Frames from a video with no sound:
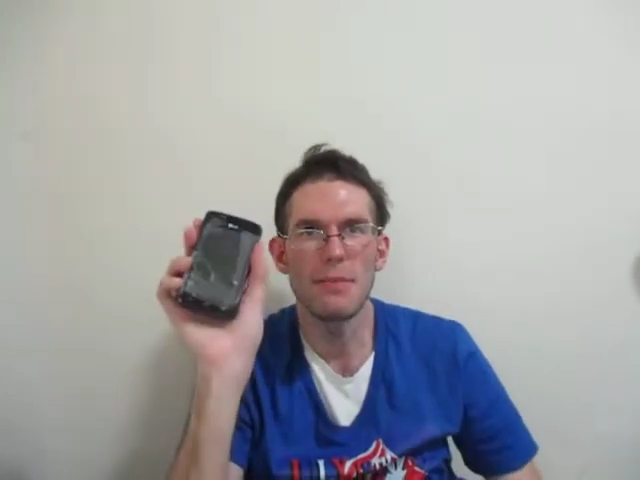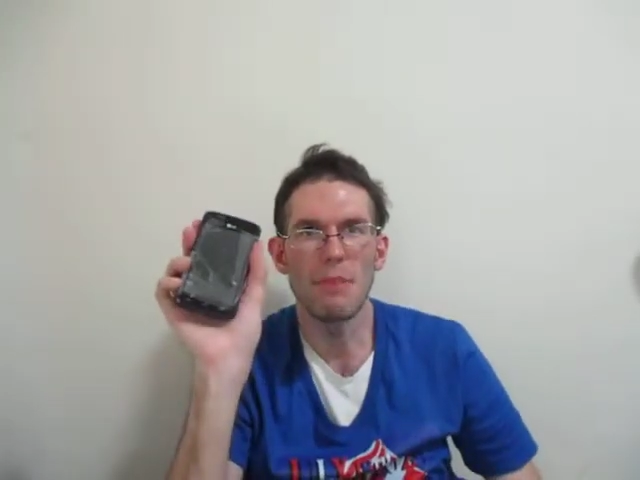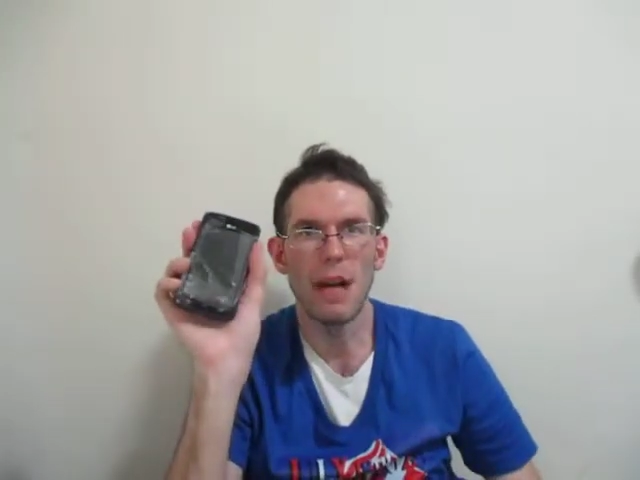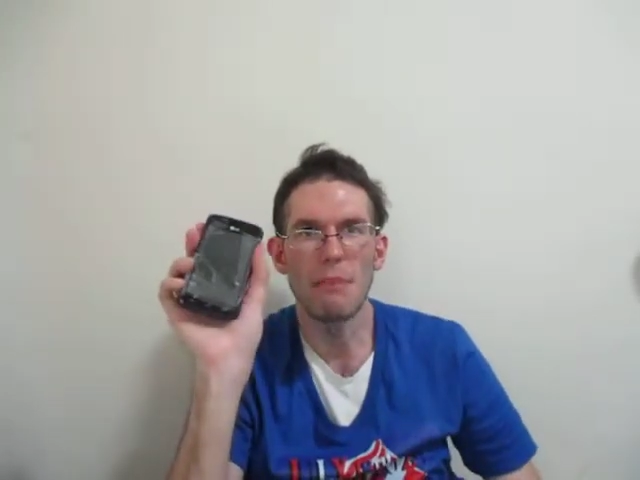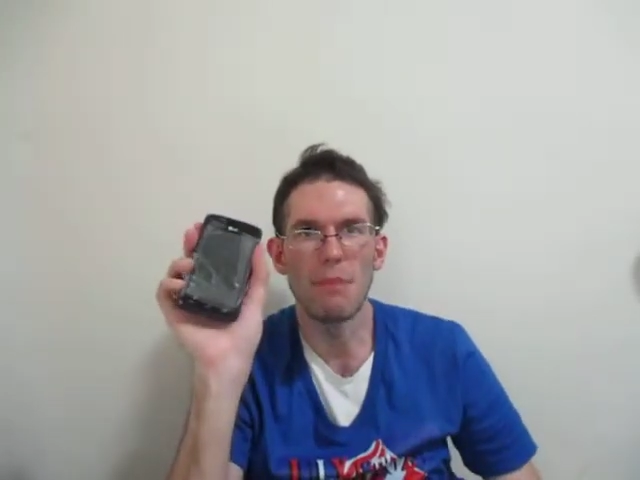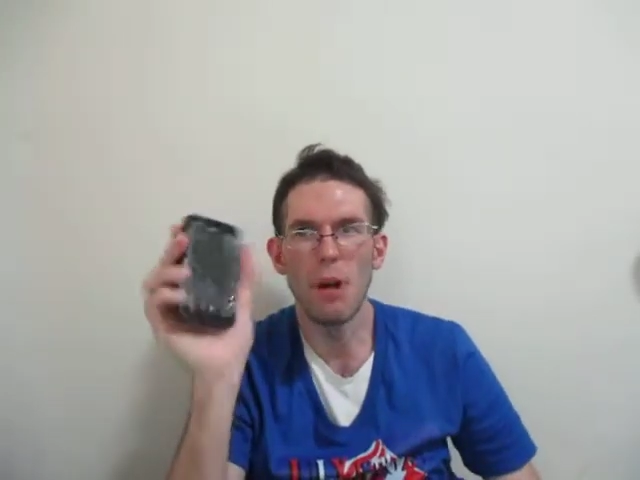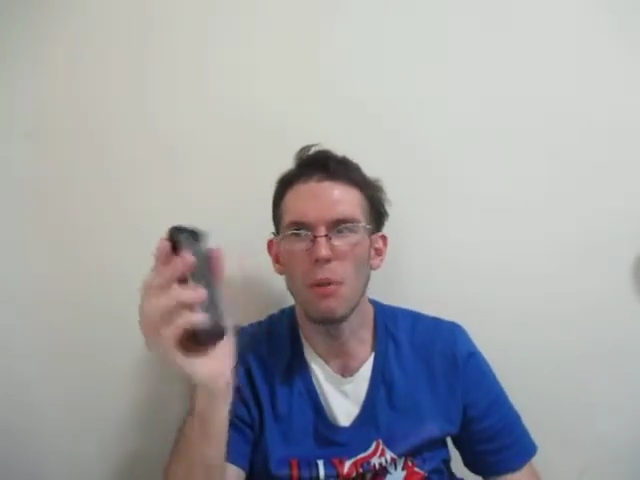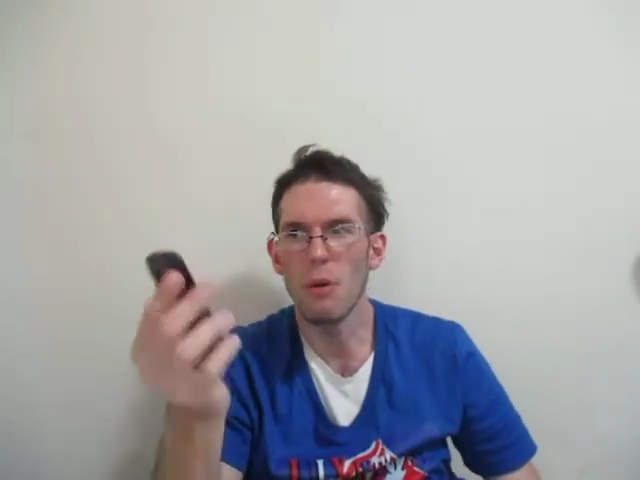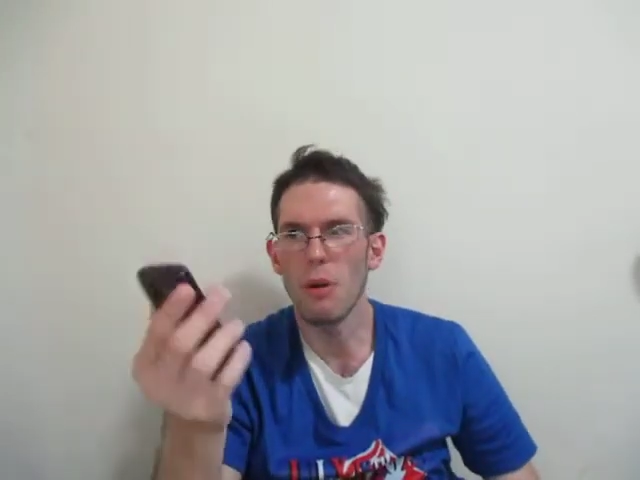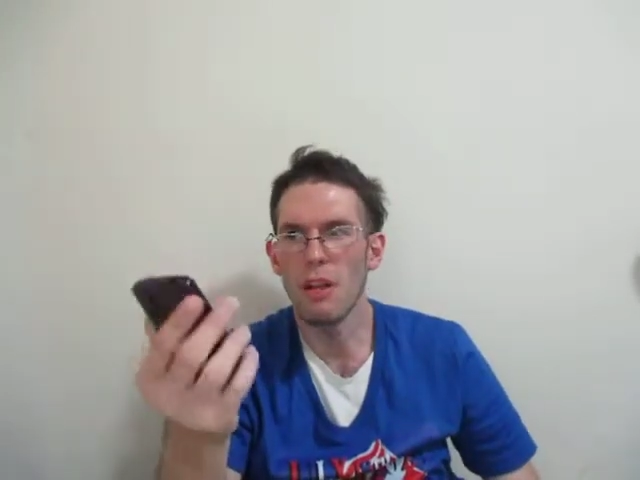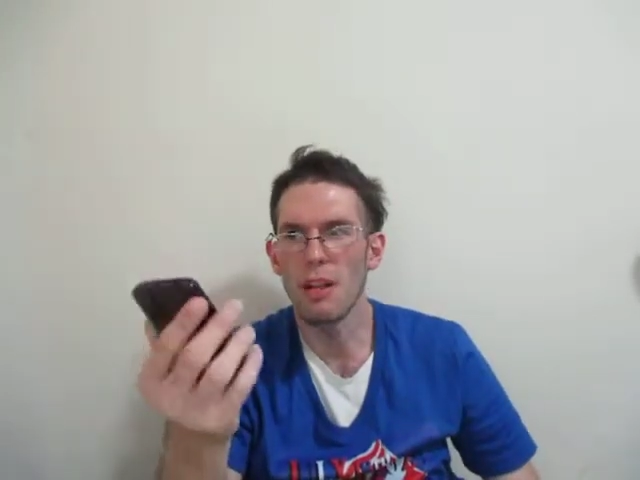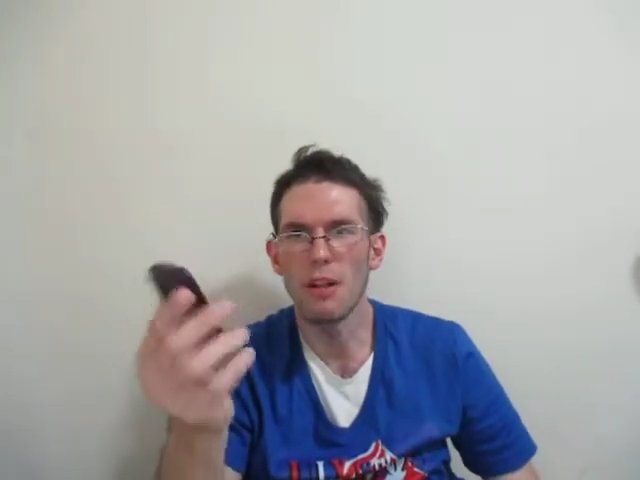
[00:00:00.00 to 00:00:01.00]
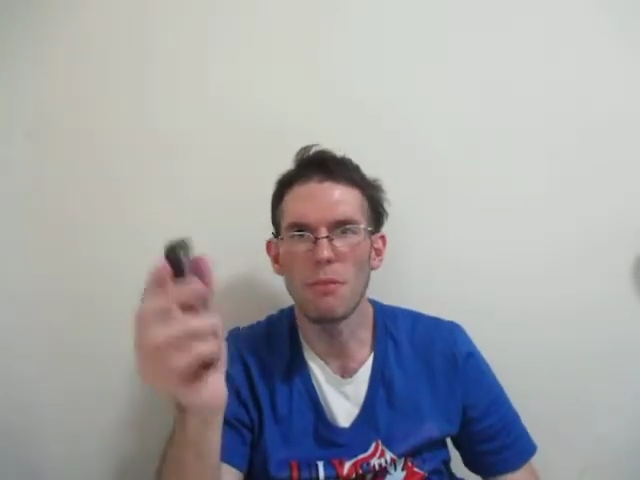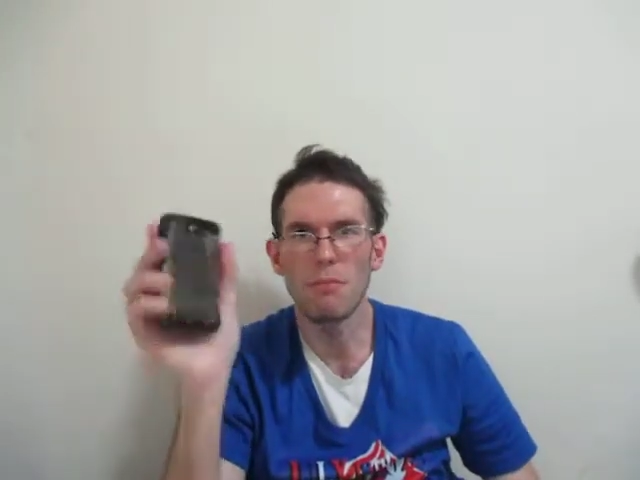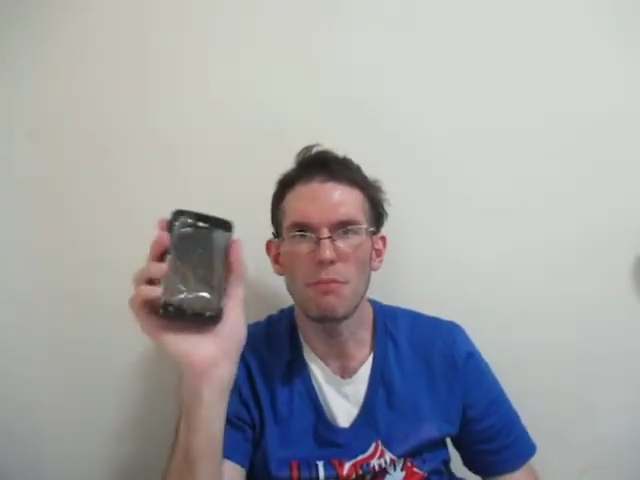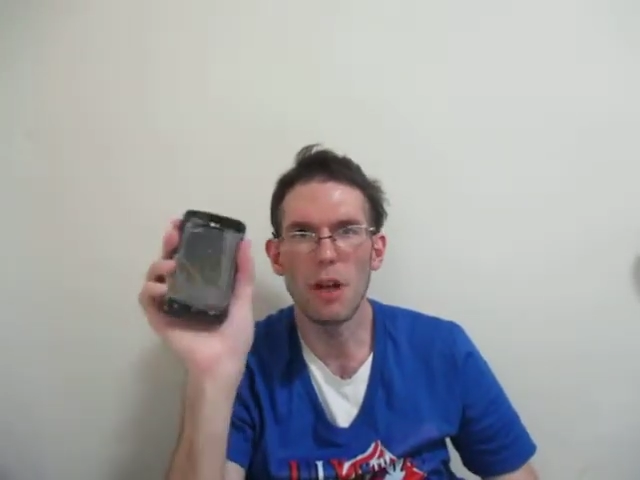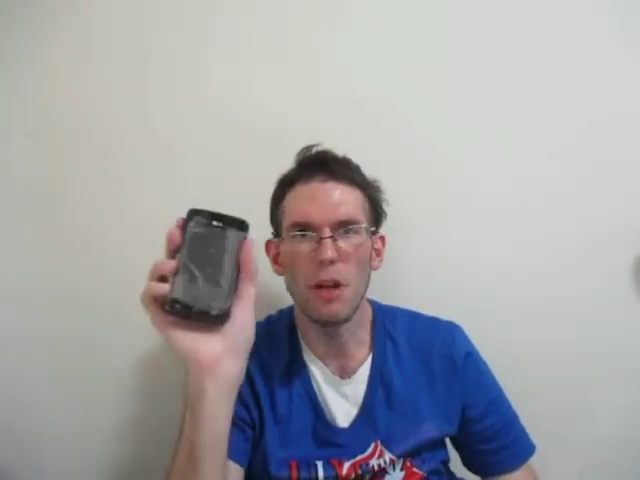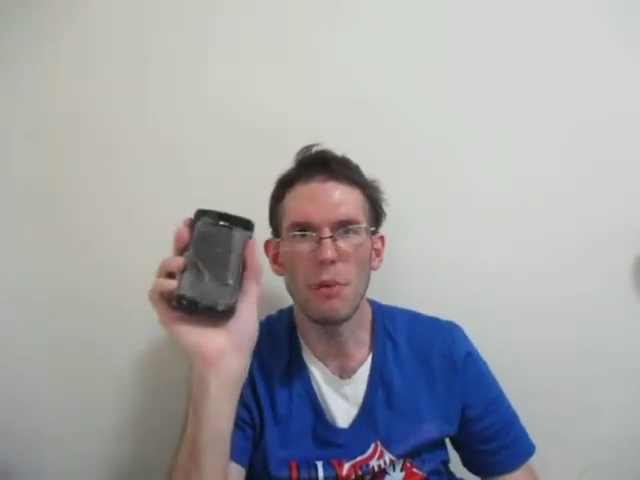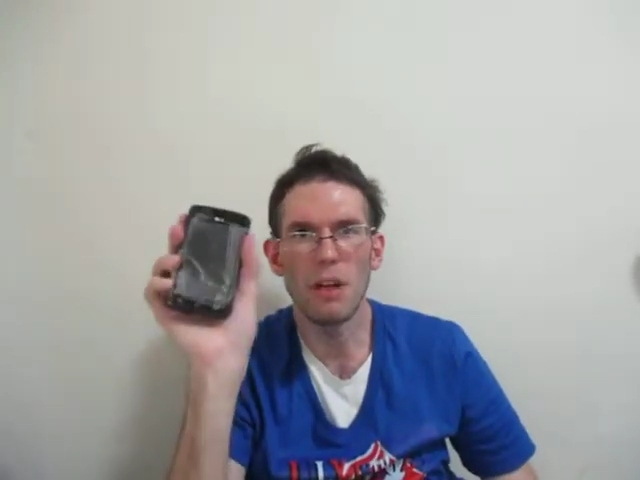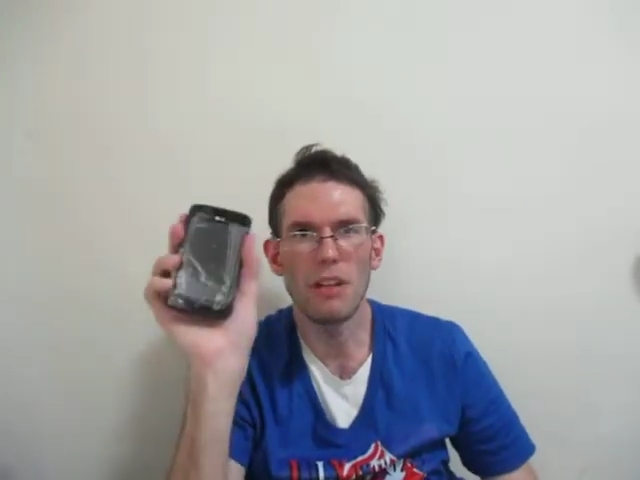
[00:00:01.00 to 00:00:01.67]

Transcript: mobile, you know, mobile